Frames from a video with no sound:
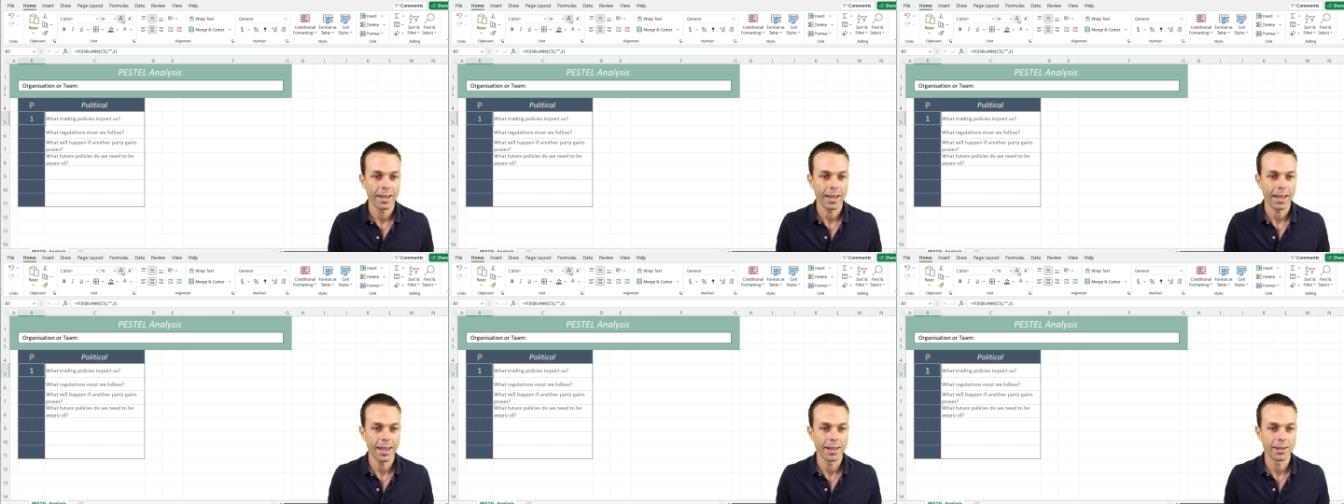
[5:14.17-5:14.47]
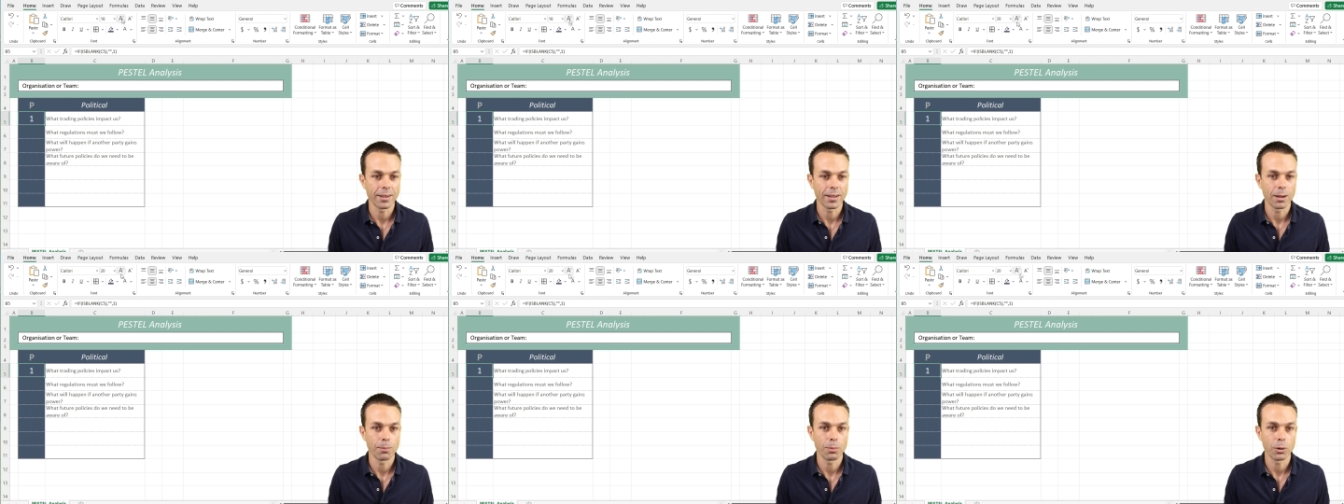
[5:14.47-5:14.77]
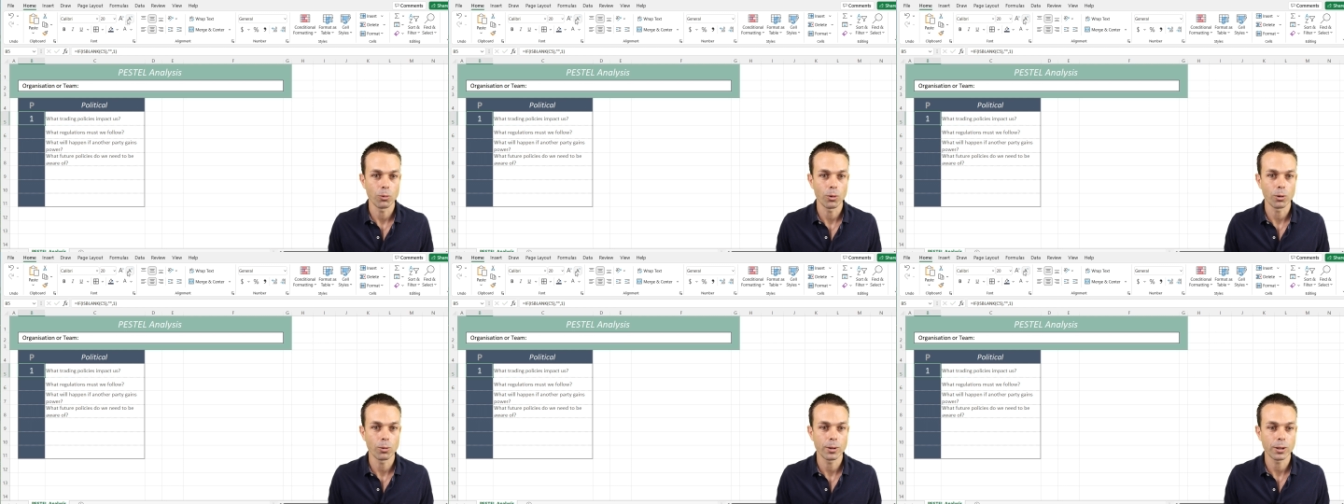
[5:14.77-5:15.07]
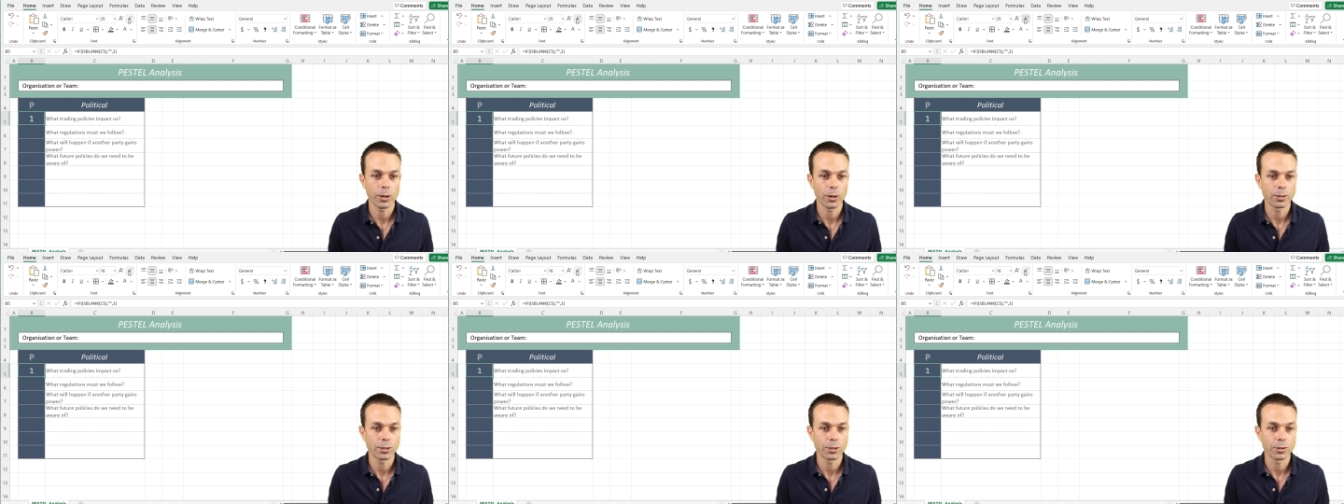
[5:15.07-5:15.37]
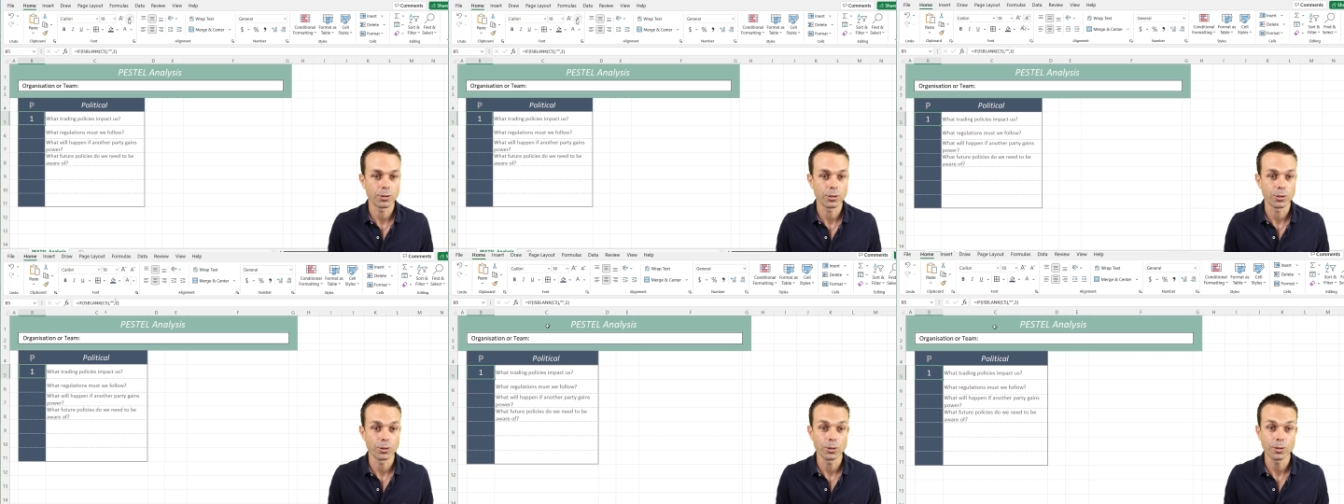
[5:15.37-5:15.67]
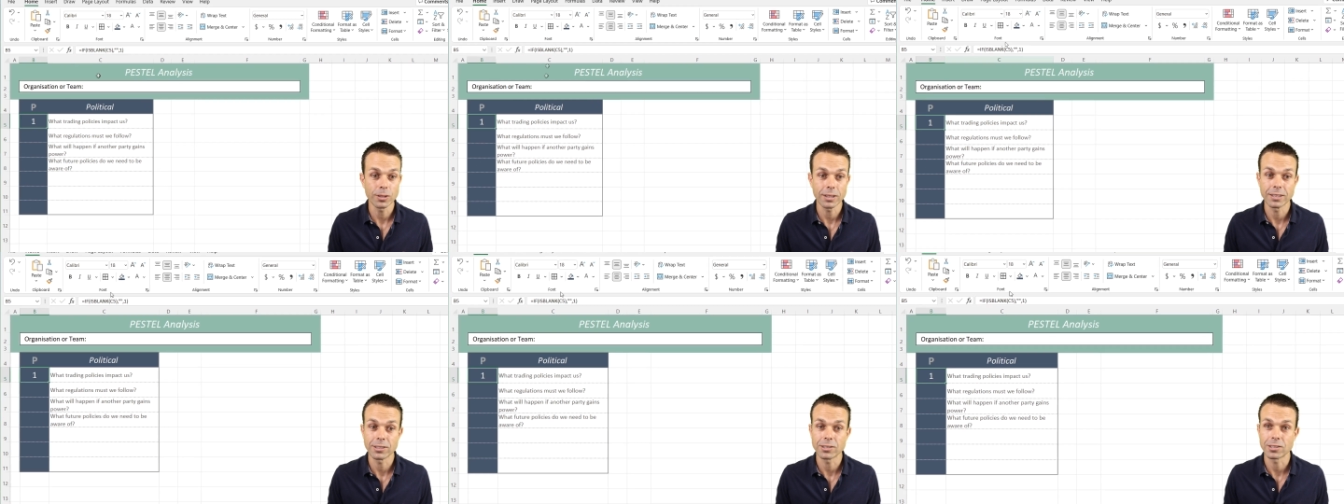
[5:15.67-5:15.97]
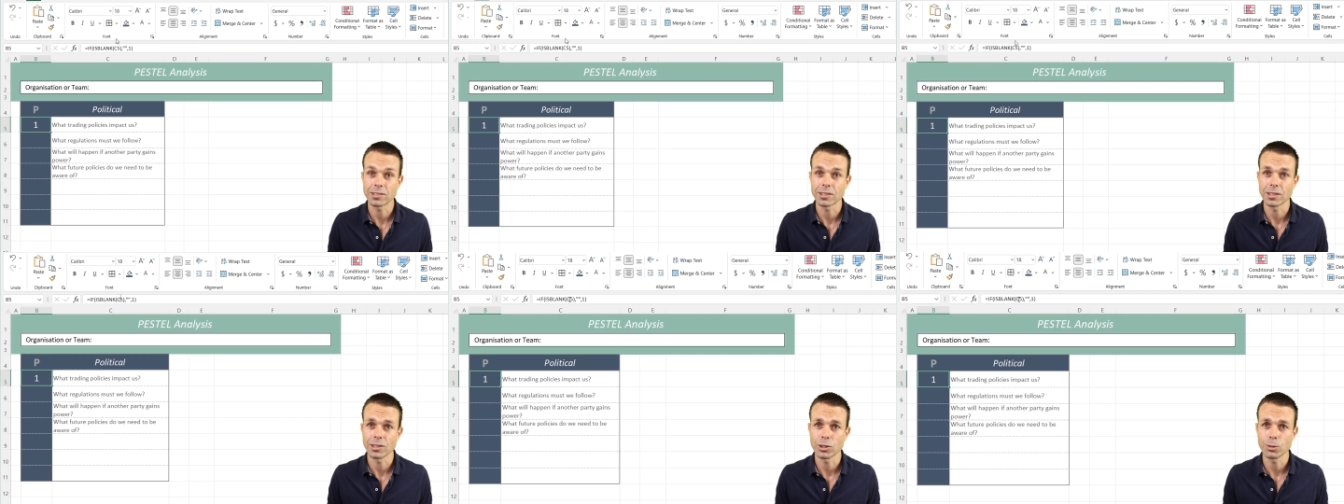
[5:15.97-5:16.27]
And, uh, but what we're going to do is
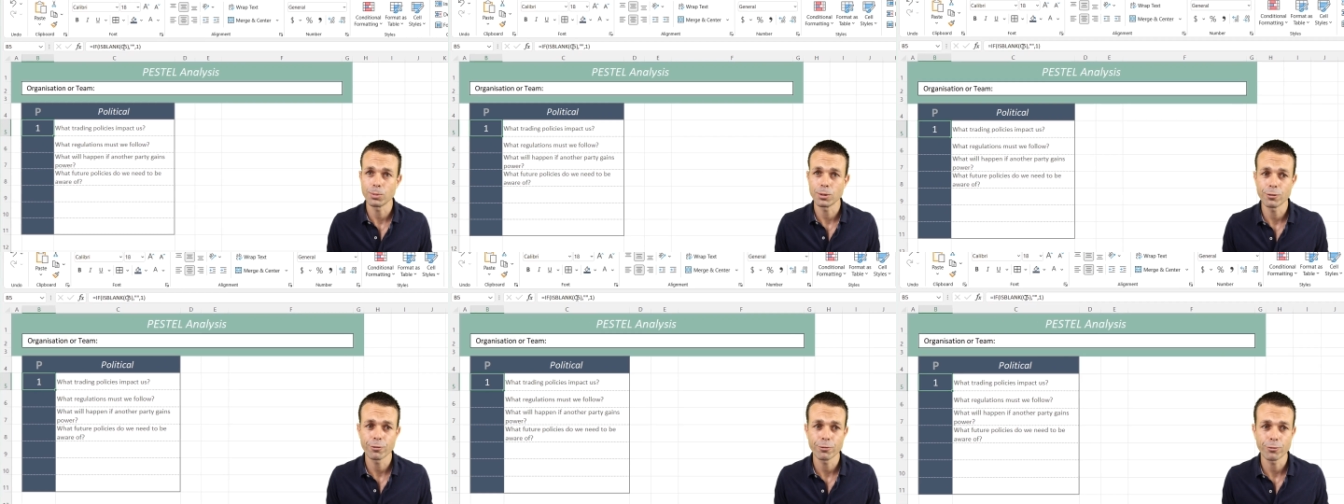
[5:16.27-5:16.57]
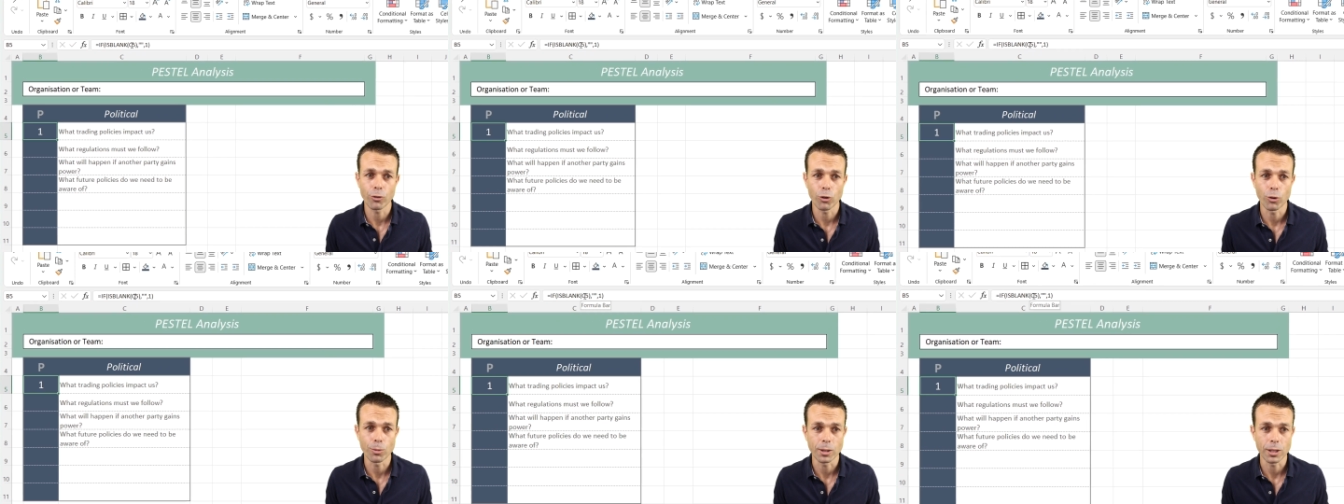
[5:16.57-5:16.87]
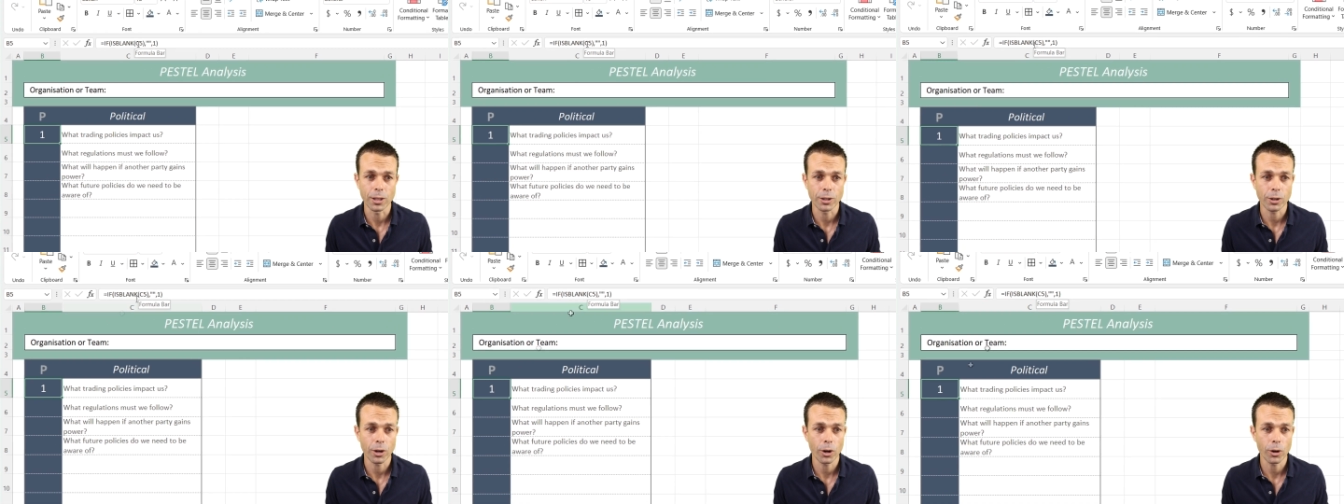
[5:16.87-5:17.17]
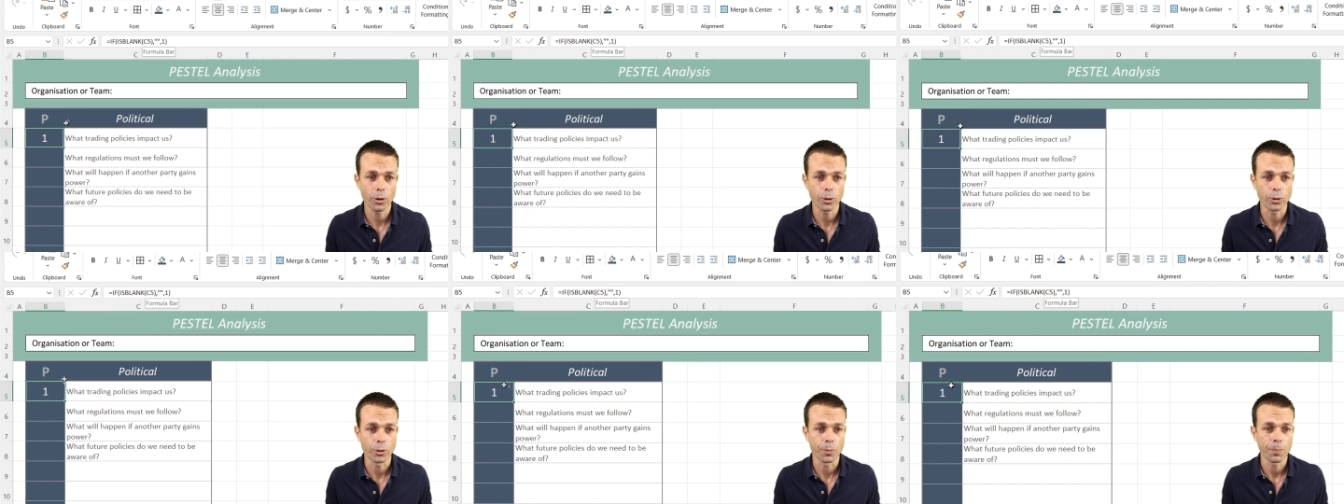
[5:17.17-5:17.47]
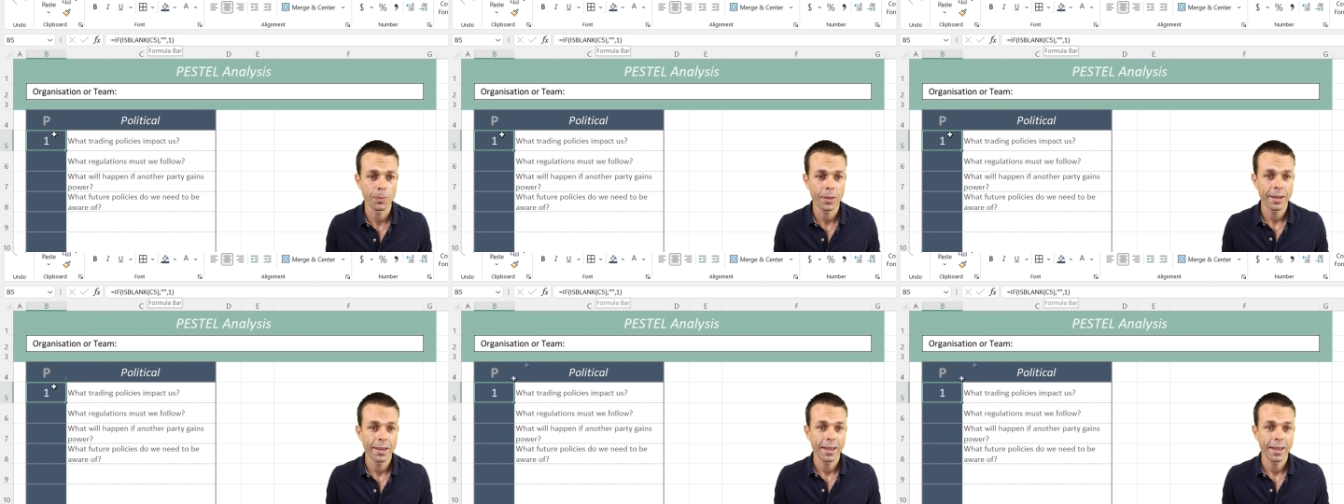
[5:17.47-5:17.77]
just a little bit of formula code.